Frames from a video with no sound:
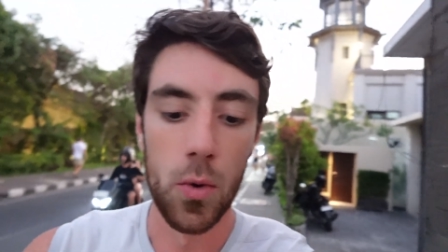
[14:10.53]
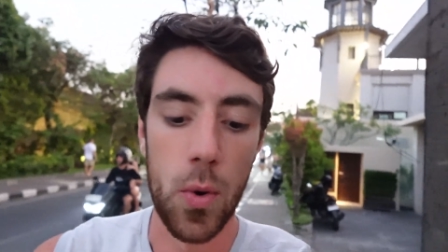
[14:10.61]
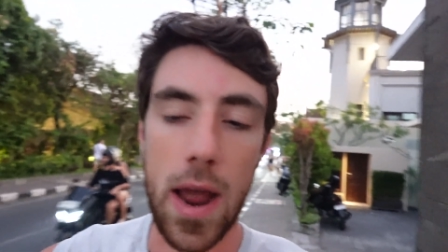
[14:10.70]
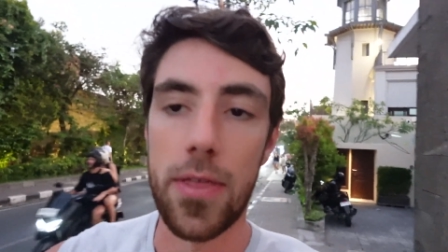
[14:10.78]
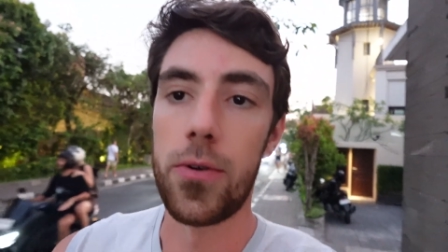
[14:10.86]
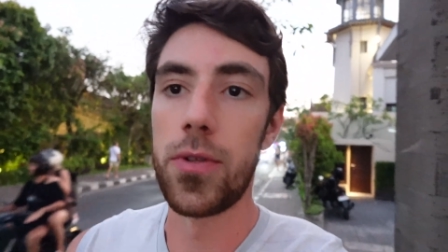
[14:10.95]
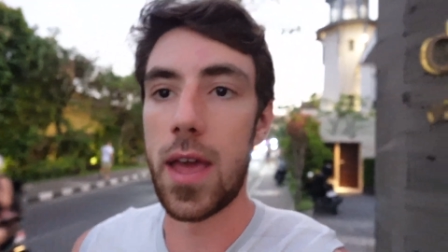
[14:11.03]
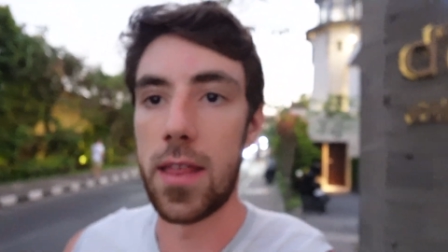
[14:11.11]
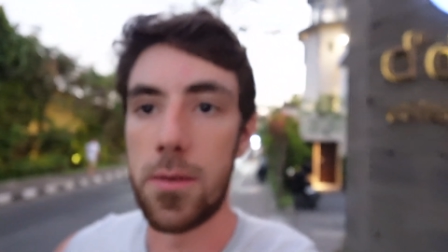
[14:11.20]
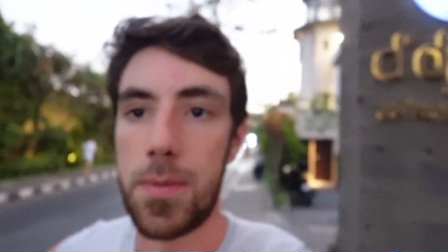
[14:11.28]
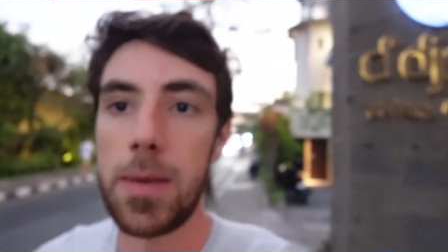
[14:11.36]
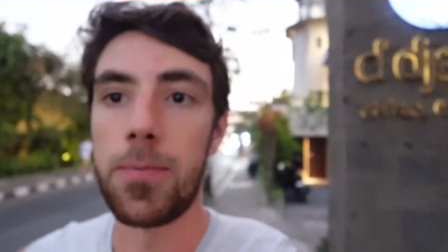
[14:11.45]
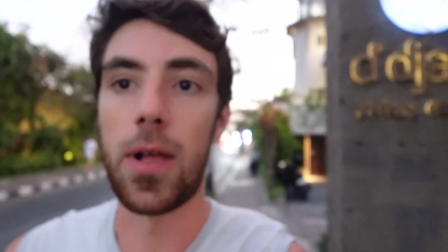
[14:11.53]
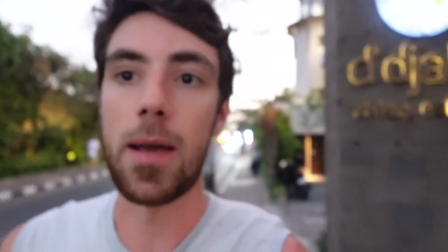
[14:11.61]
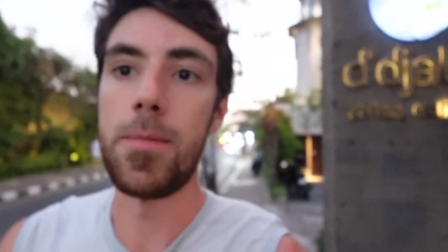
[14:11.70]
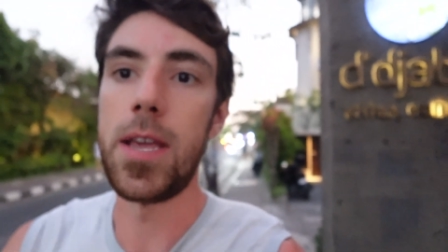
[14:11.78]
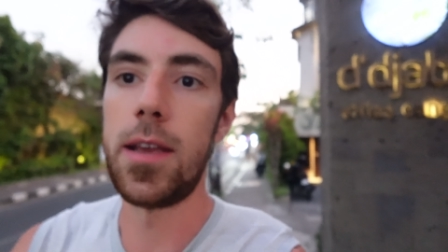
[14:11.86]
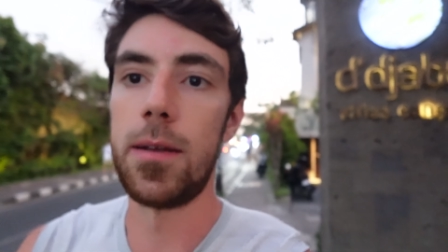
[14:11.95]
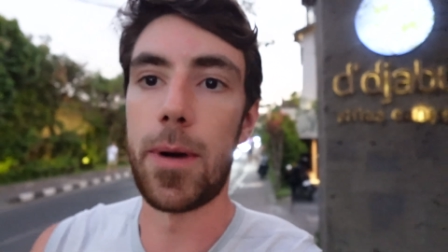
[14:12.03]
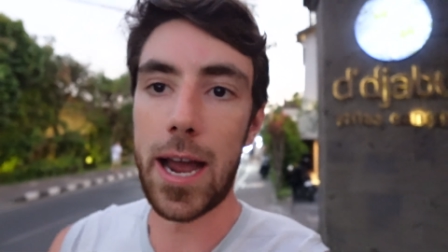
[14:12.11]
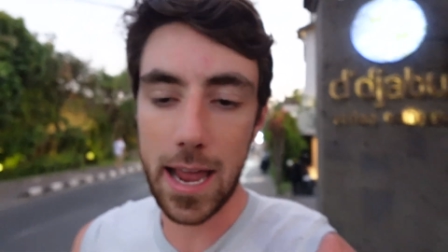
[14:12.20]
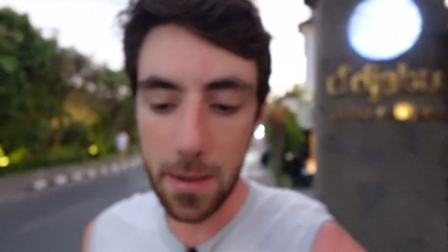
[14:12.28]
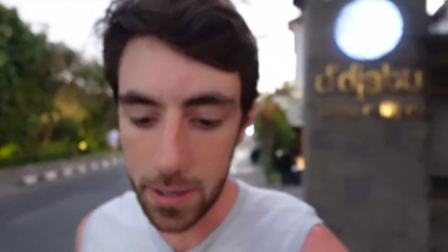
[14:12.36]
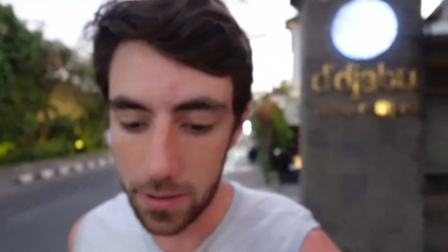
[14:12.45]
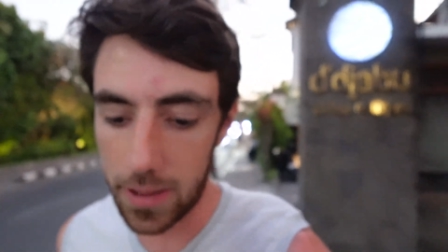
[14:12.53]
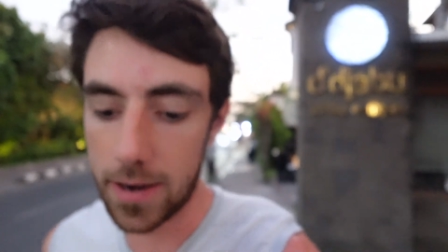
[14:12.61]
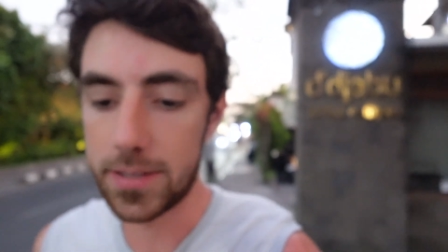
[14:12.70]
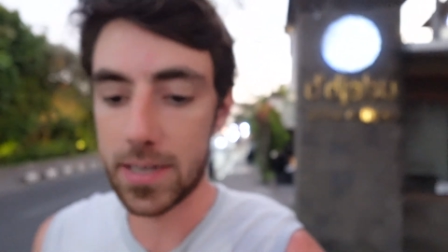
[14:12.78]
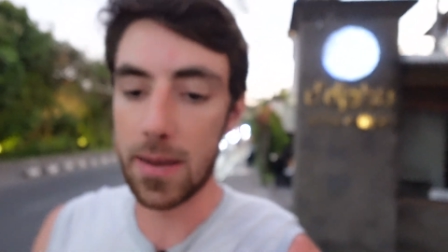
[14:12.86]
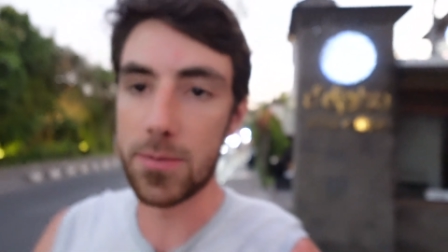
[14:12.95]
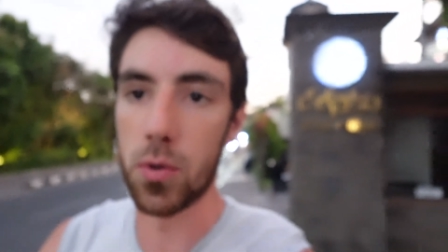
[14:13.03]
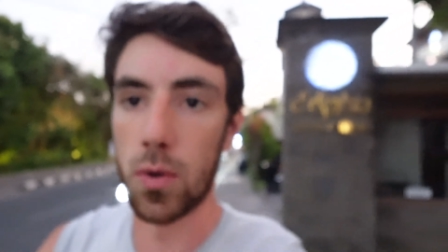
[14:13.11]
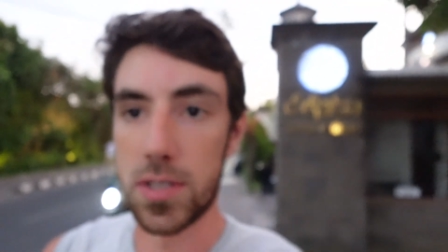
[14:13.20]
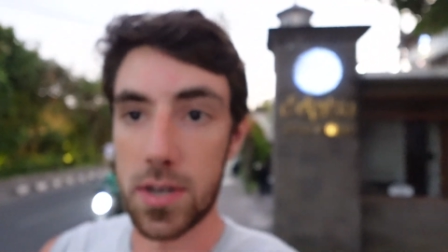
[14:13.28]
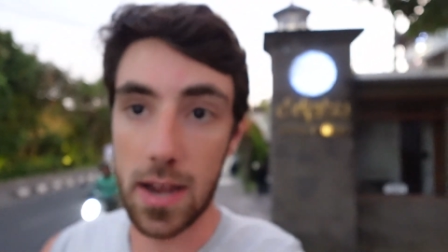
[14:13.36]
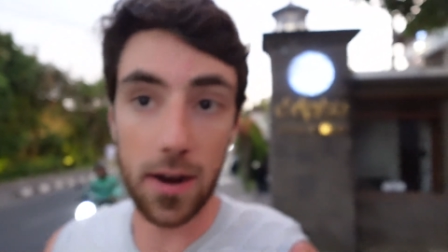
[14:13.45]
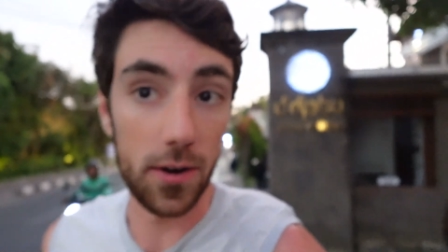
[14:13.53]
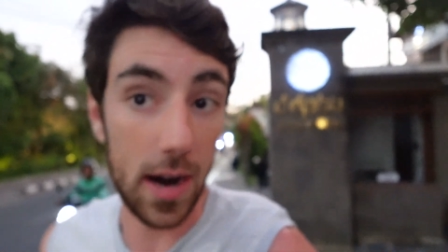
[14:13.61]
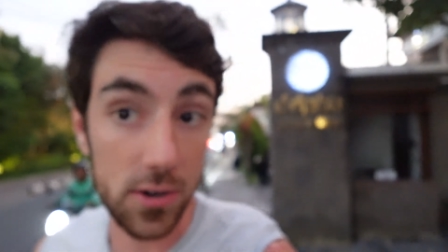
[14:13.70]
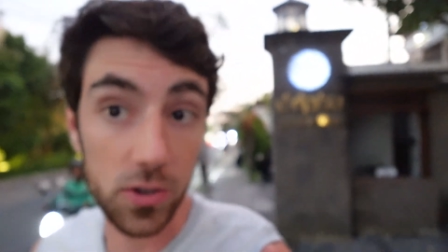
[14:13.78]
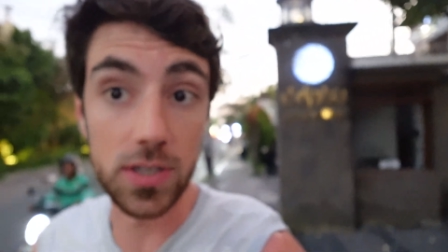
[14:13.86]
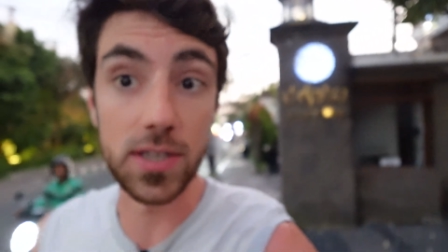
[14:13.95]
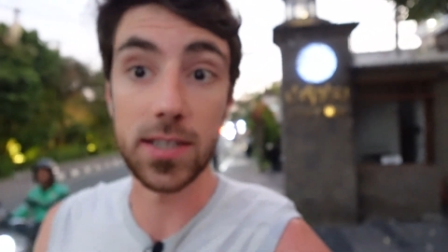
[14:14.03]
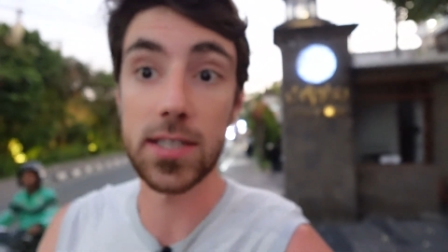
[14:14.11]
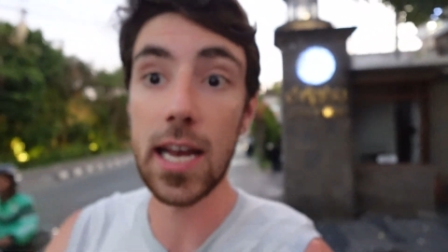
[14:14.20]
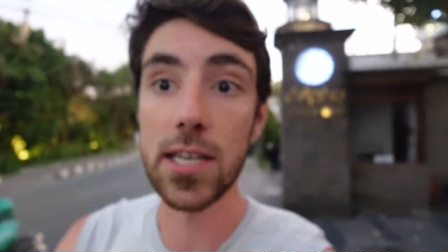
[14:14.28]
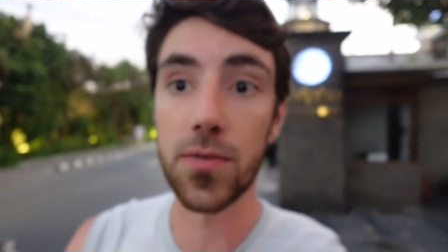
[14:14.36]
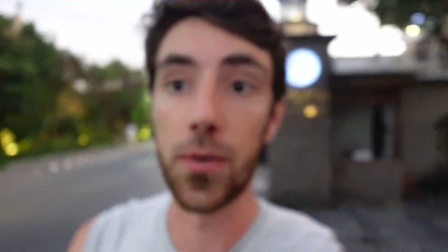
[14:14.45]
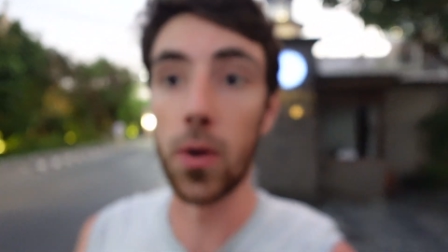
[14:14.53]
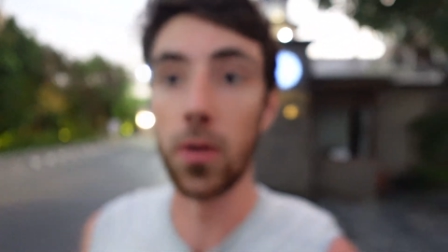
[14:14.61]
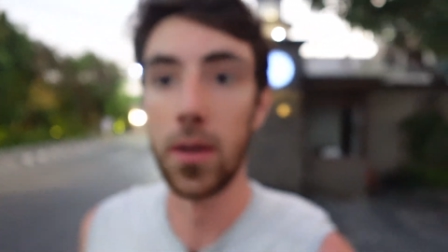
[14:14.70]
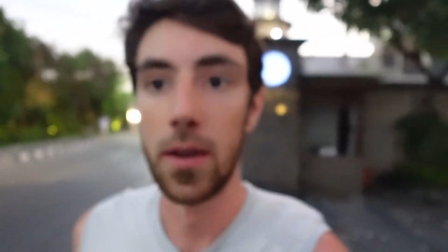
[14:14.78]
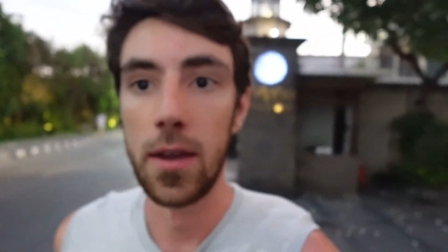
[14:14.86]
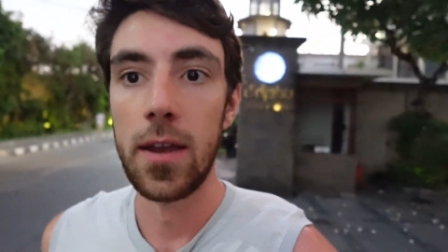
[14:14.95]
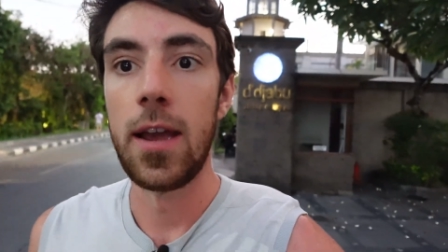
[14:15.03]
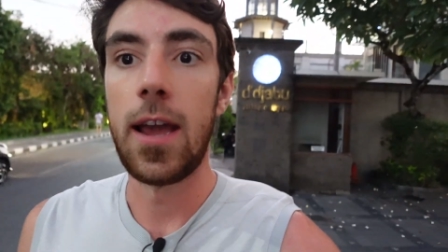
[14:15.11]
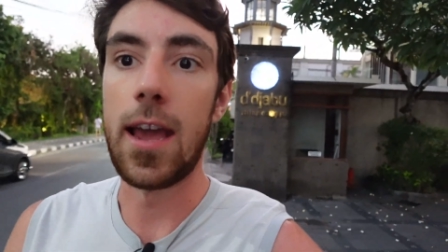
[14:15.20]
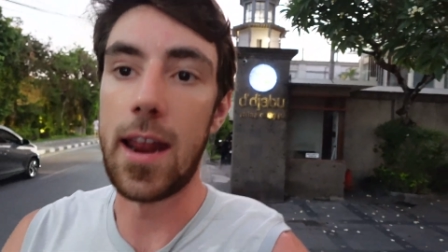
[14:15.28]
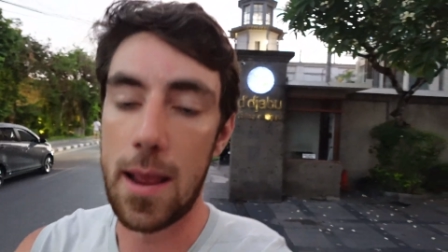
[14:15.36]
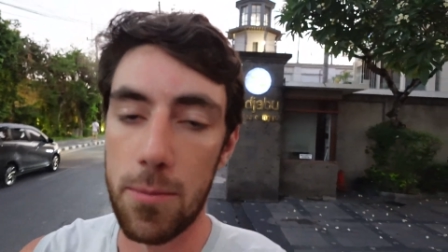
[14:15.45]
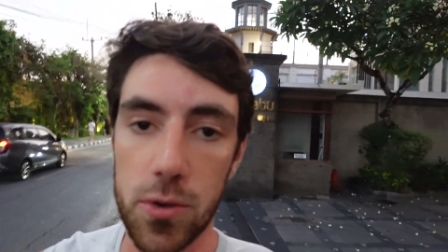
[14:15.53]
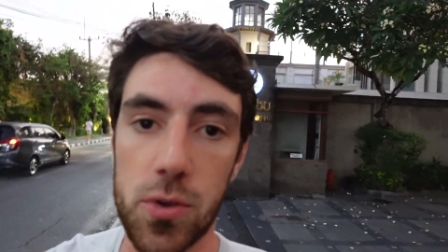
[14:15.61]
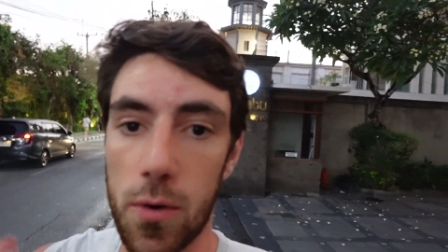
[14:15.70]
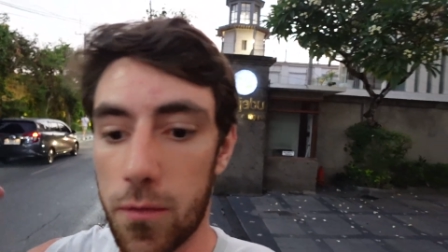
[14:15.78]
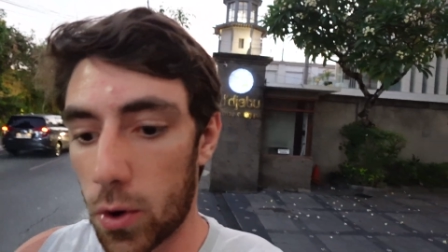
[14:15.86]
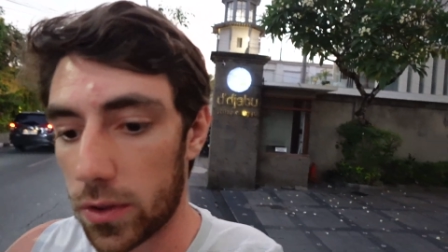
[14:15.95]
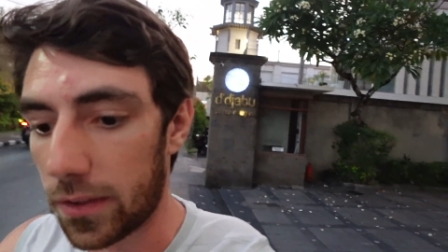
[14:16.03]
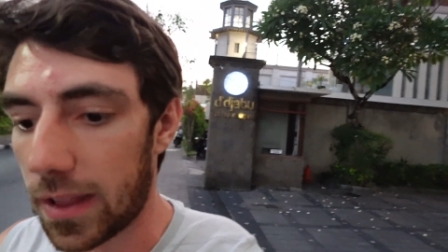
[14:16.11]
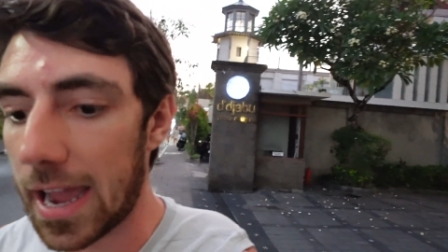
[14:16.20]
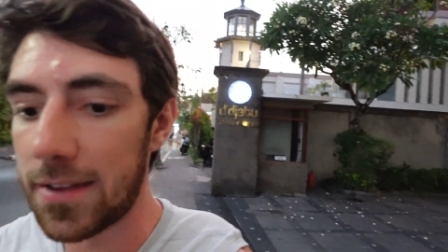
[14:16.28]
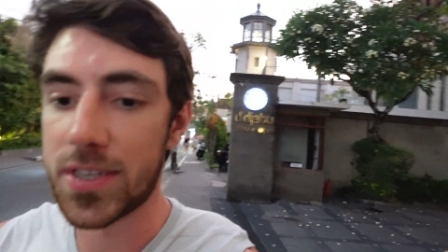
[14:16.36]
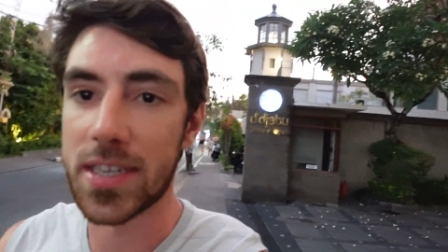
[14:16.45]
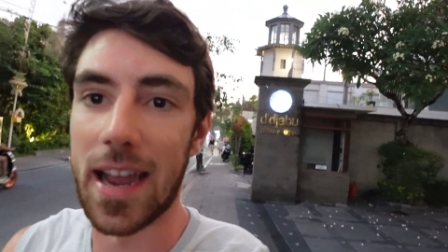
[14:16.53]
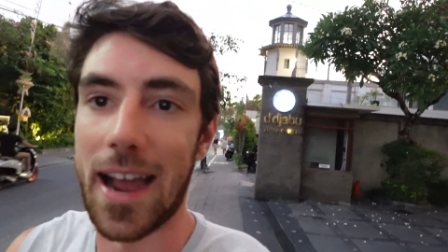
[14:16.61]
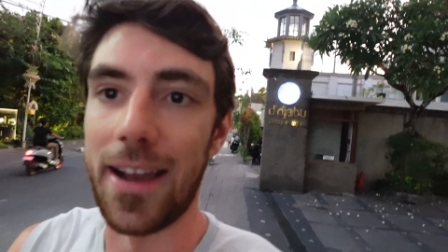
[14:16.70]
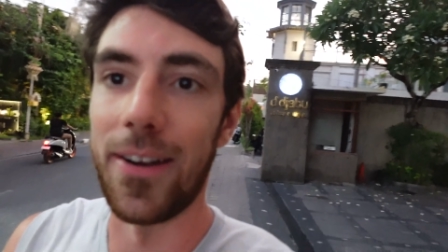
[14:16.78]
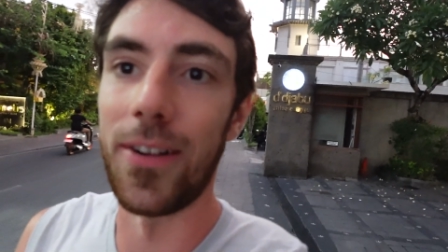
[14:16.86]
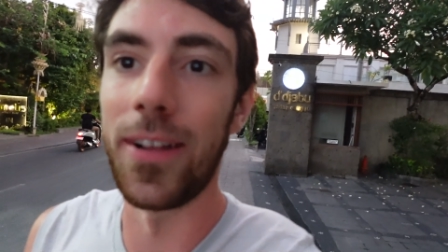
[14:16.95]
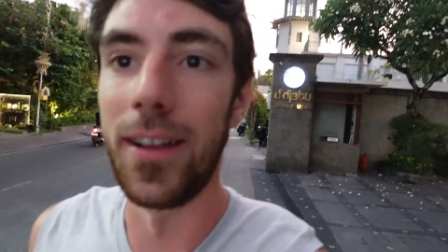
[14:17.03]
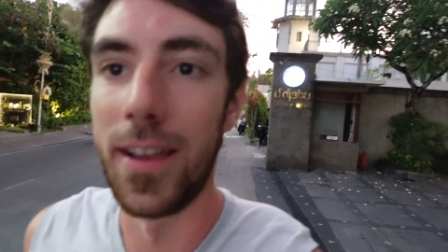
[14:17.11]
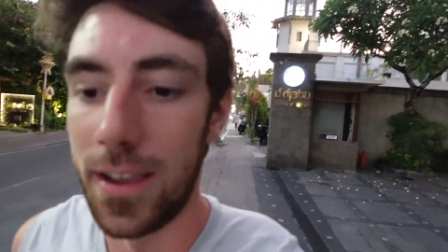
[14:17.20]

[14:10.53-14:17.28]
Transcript: rather than the people I meet in Miami a lot of times, the ones that are actually successful and able to afford the lifestyle,